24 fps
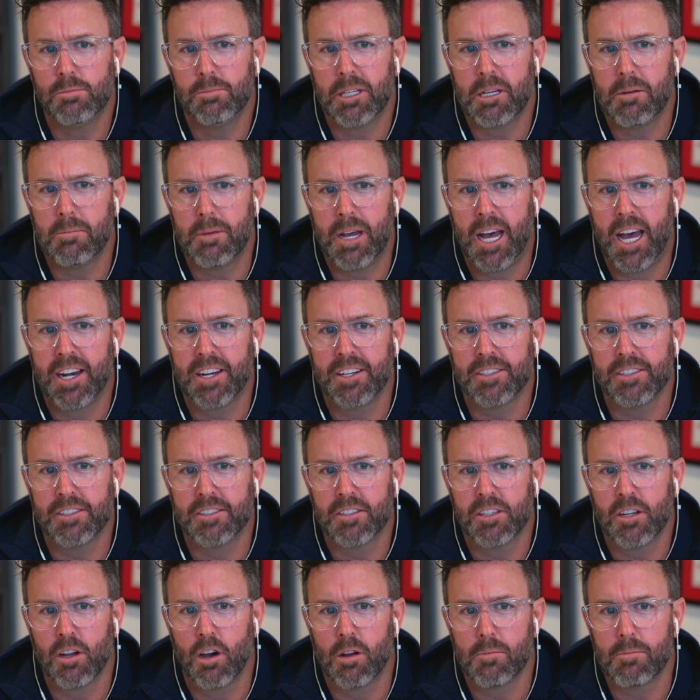mid at bat
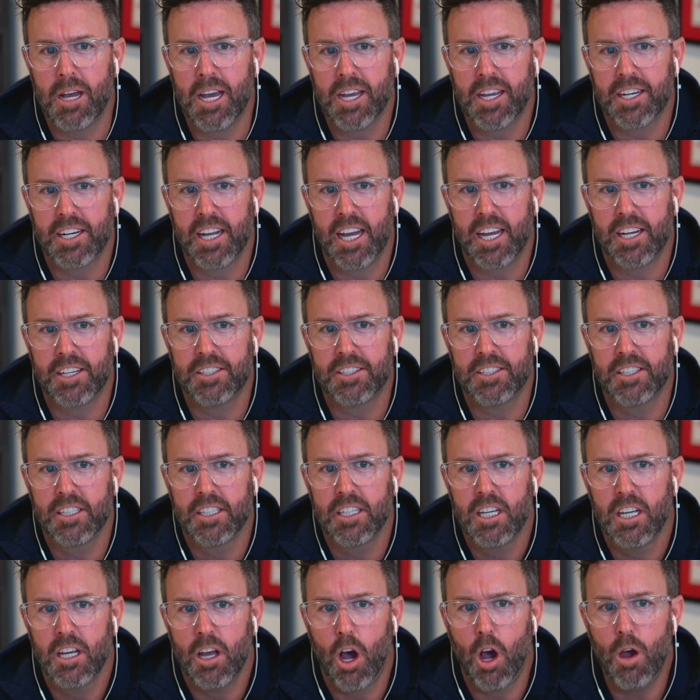and gone back and had
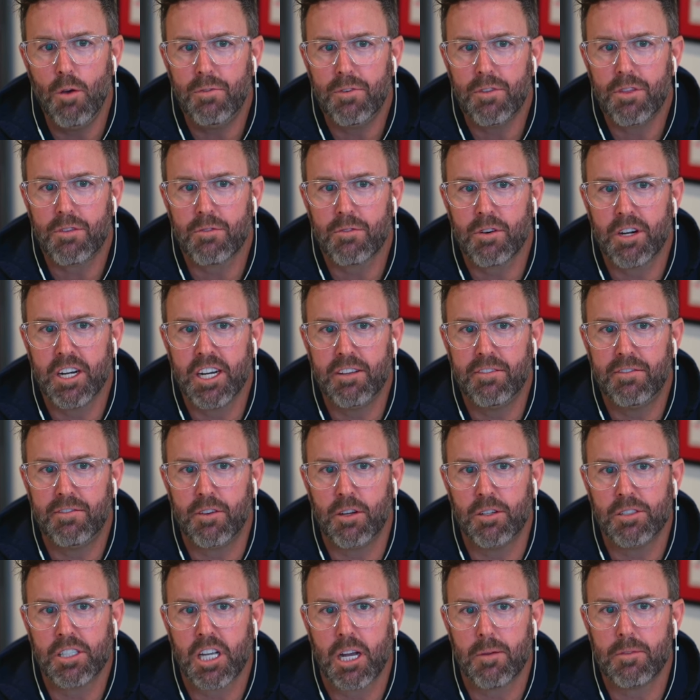over oh
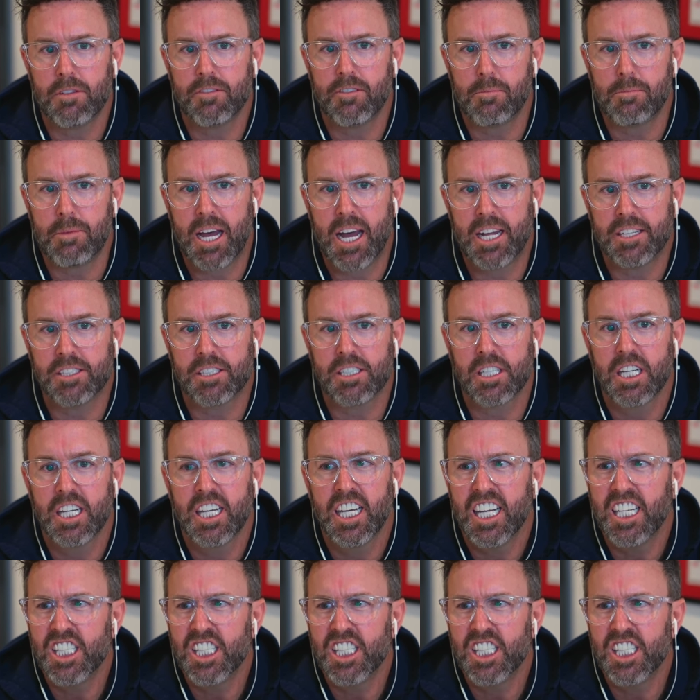for couple of at bats?